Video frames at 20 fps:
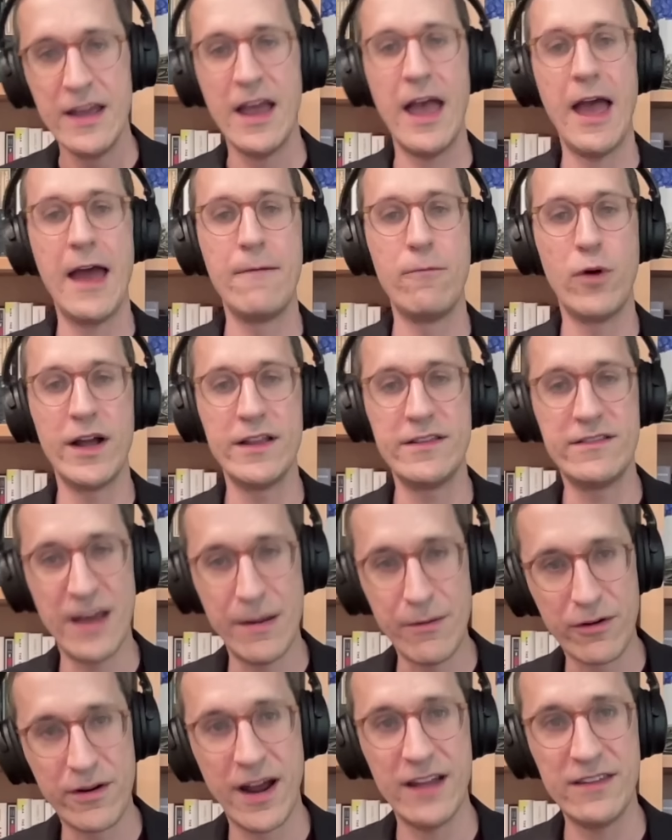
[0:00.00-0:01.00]
And what
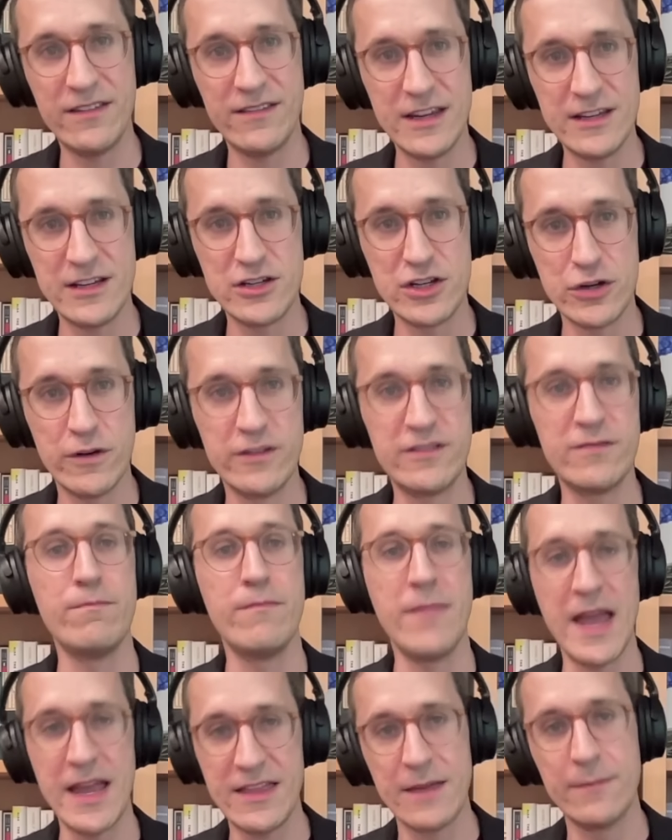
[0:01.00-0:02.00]
Democrats need to do is
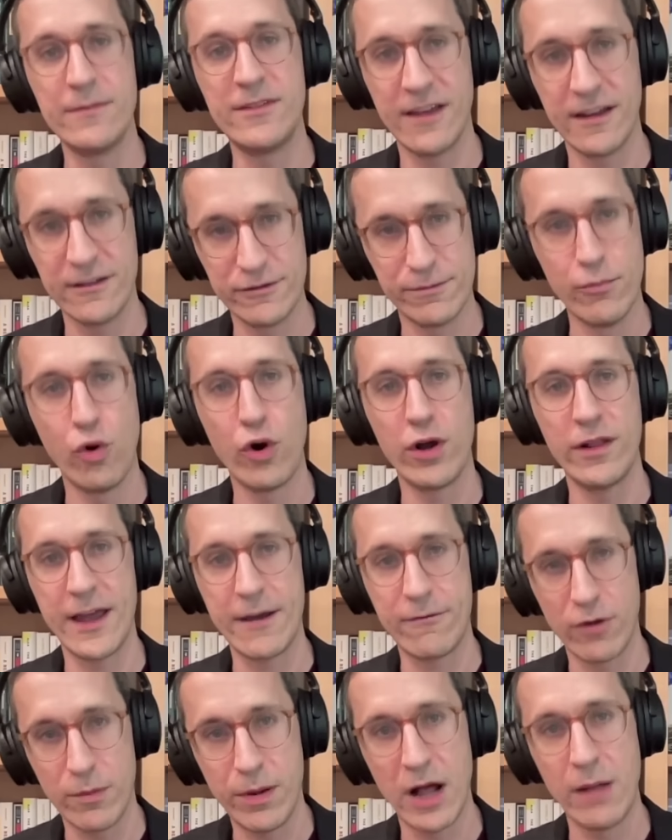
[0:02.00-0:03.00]
make themselves more like
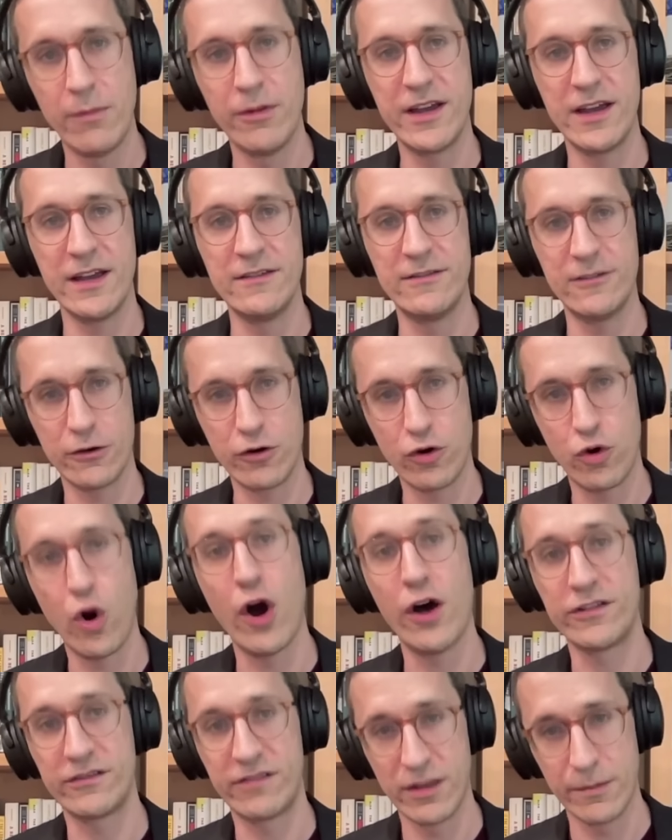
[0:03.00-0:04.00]
Republicans
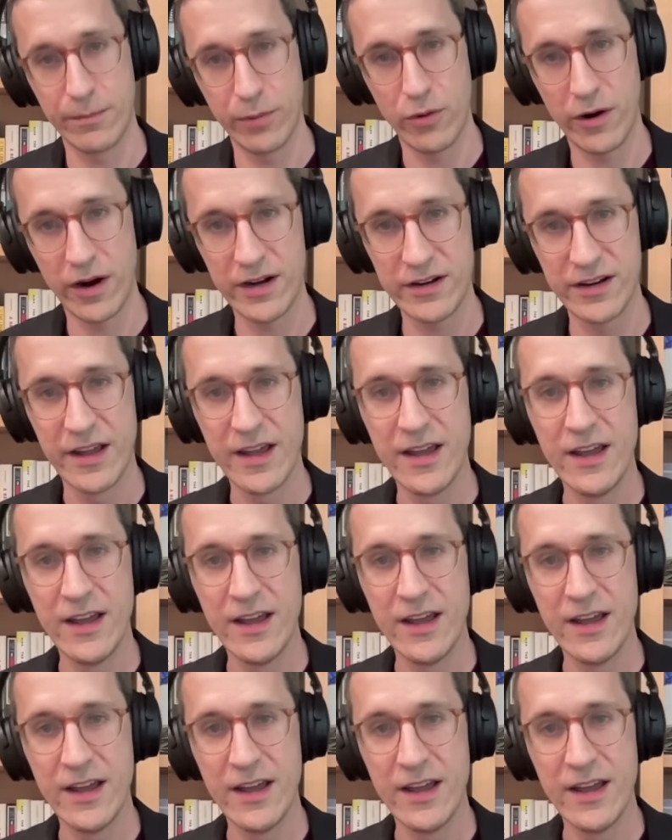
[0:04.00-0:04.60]
across the board.